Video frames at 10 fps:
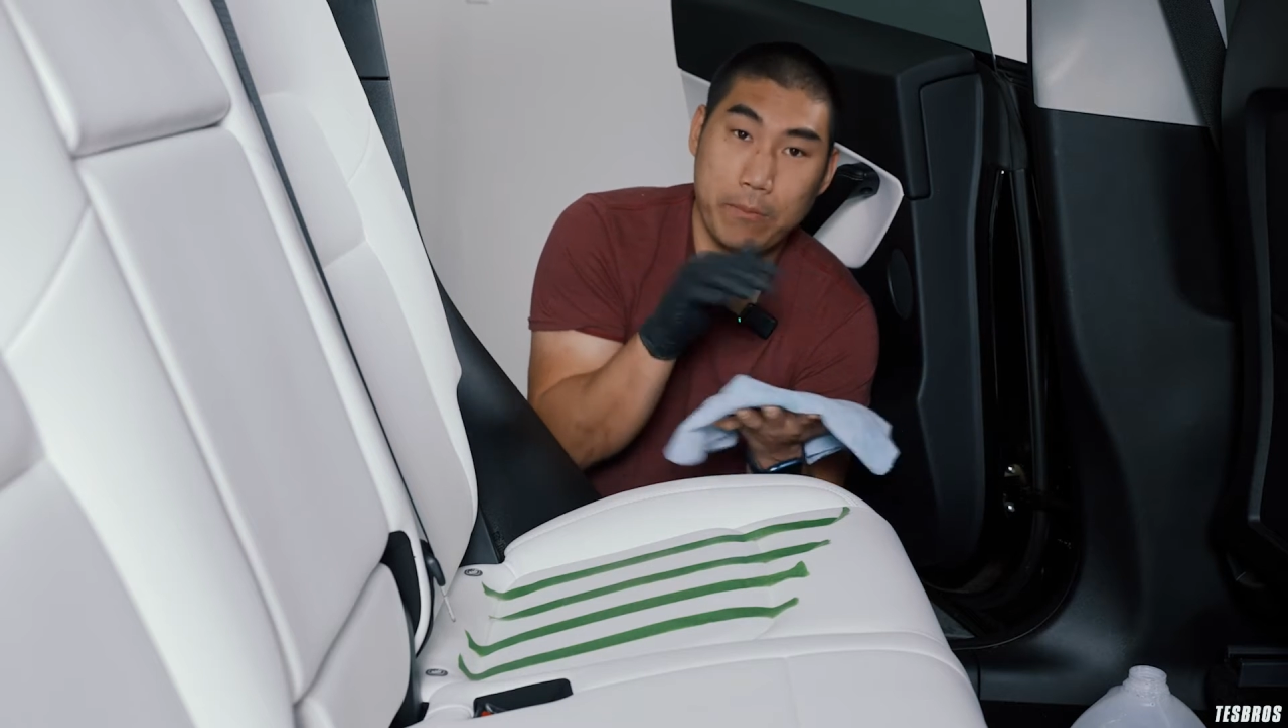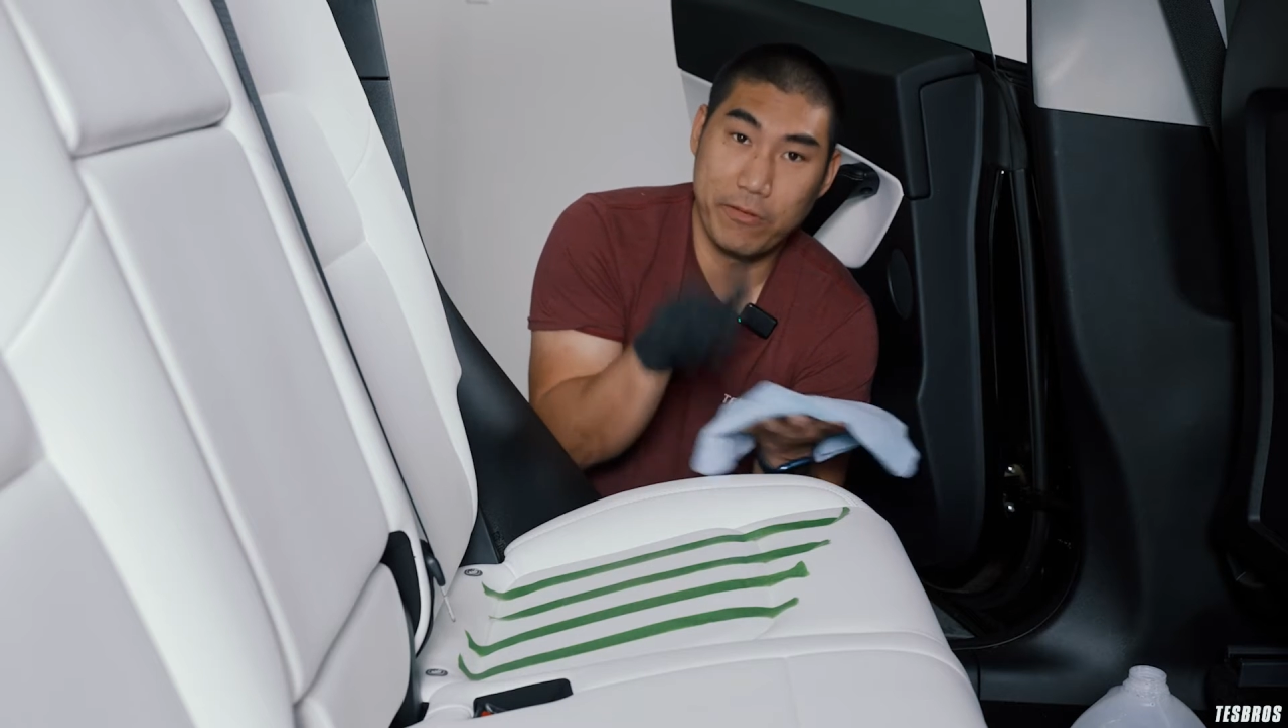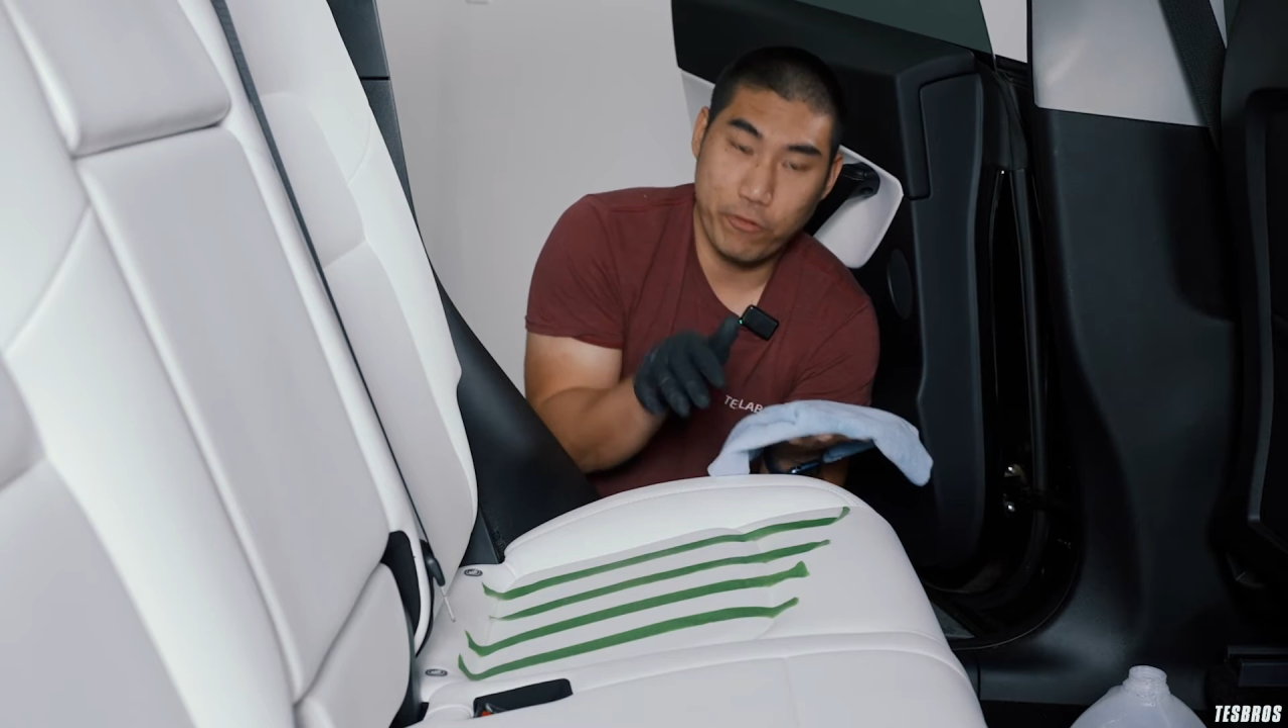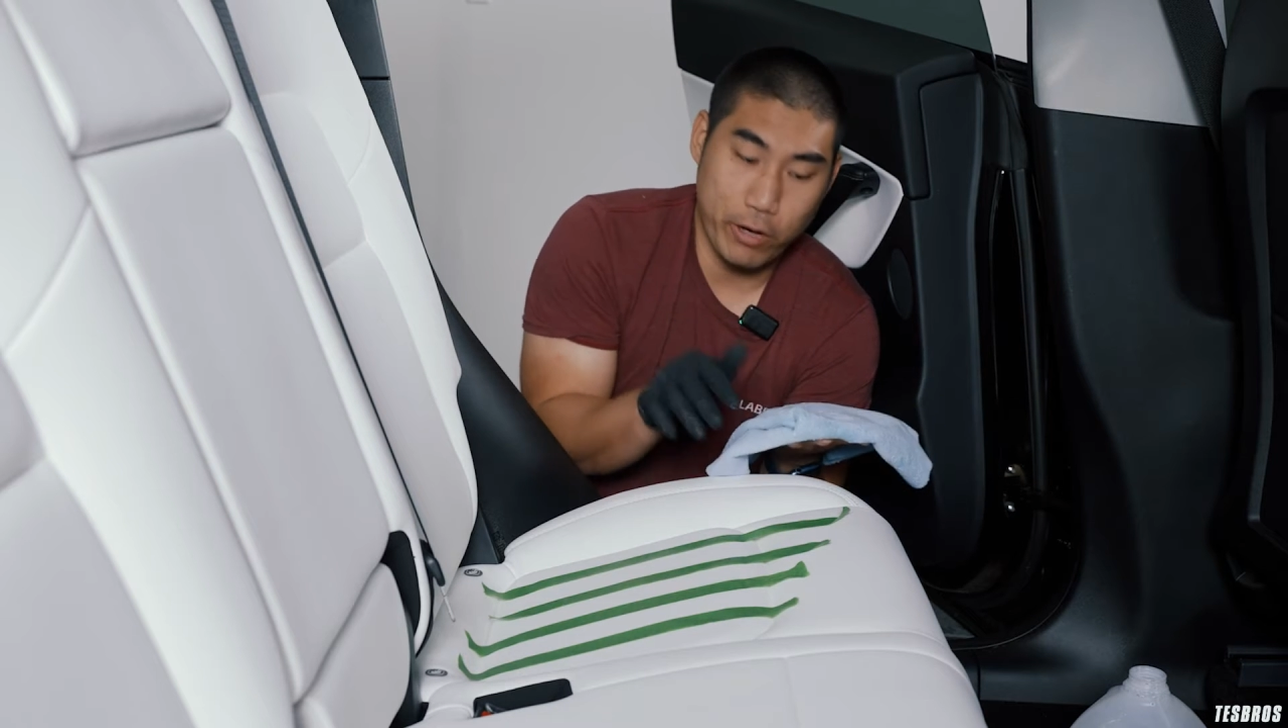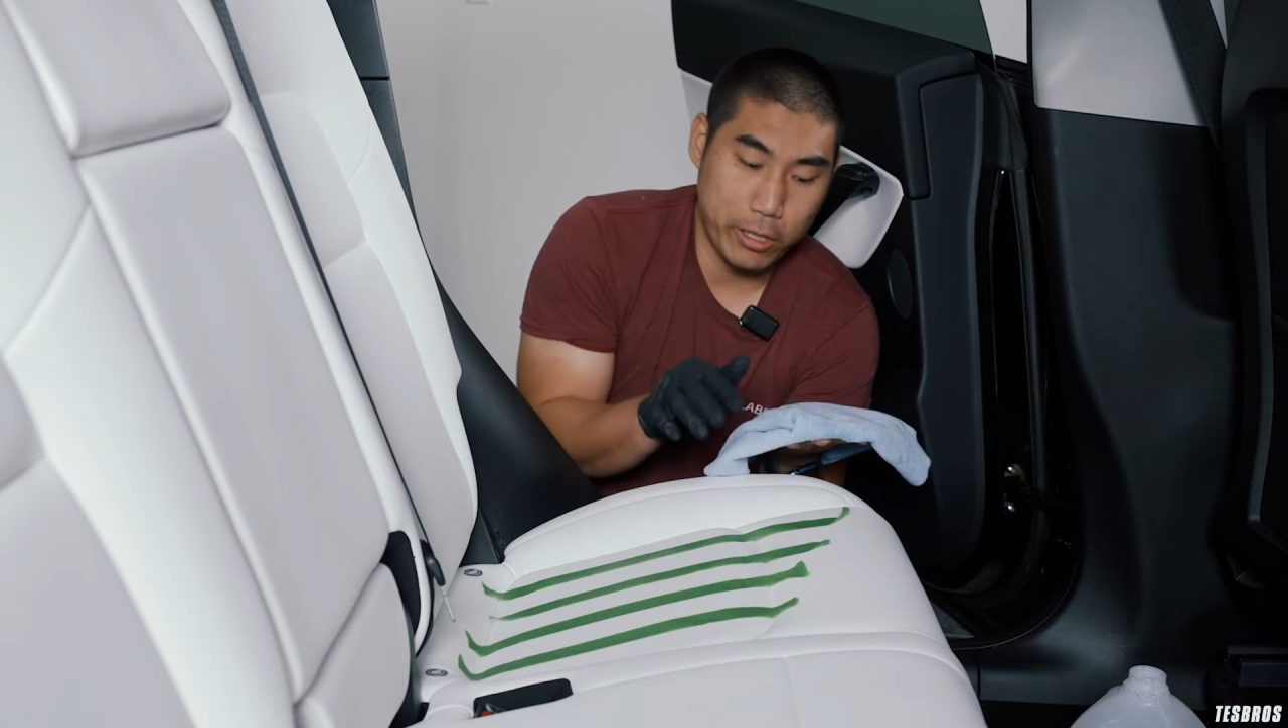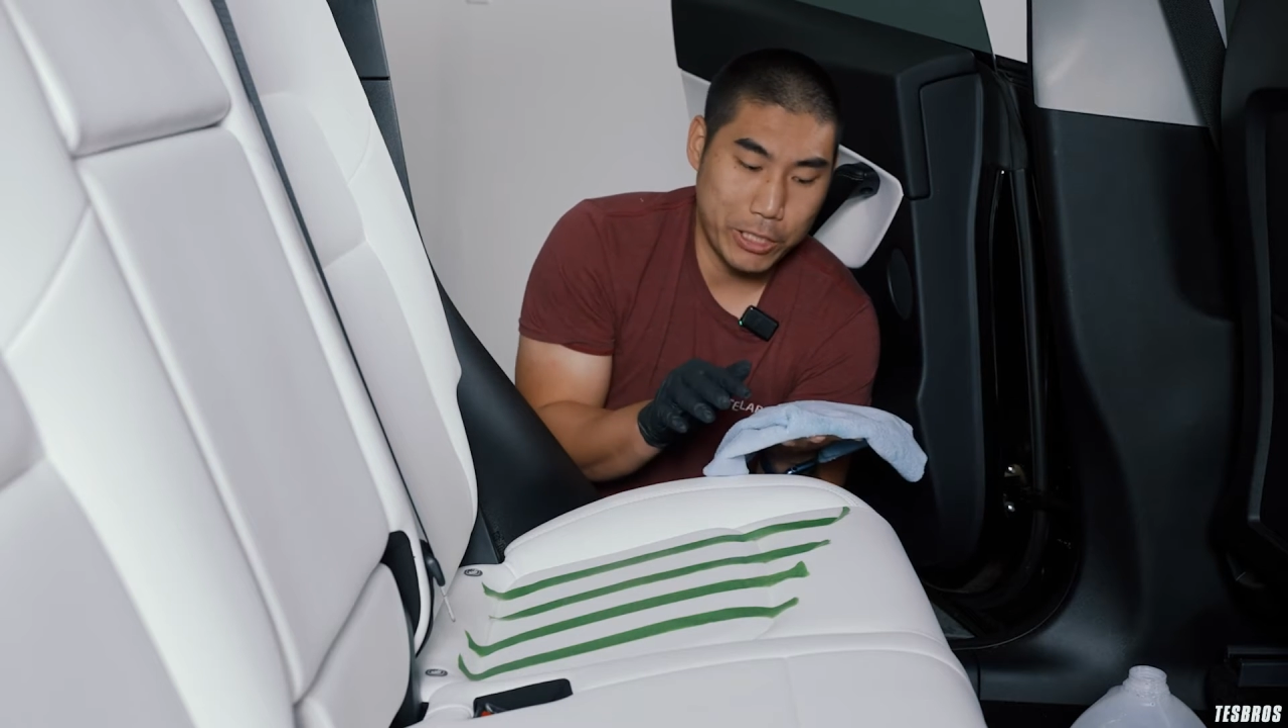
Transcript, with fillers: before I